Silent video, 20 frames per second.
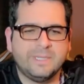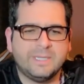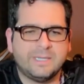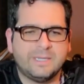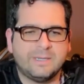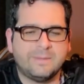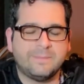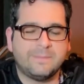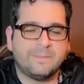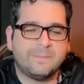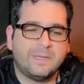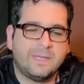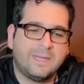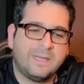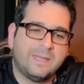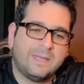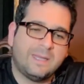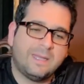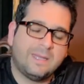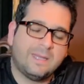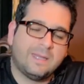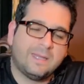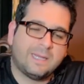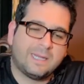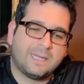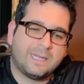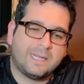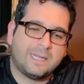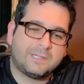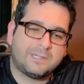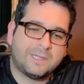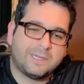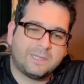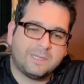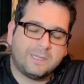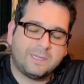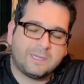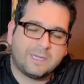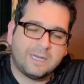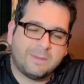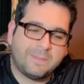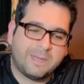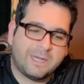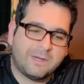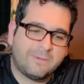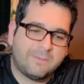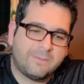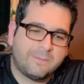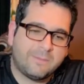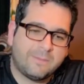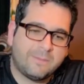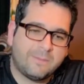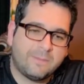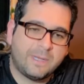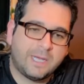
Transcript: I tried to look up how